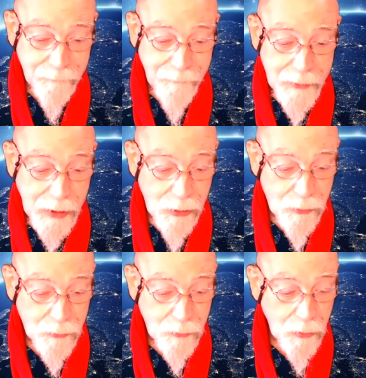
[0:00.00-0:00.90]

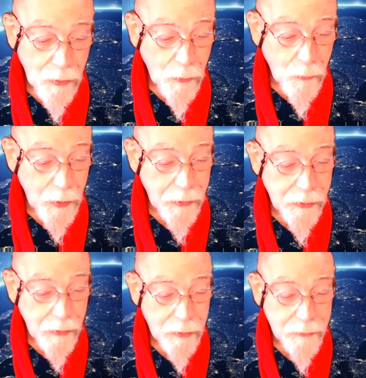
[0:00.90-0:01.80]
video
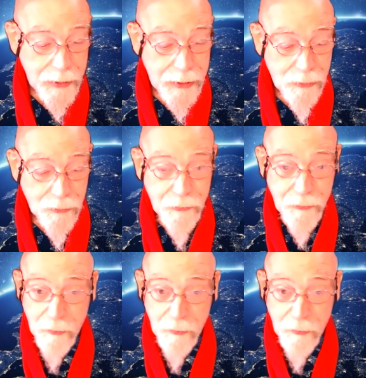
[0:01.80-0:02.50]
with Neil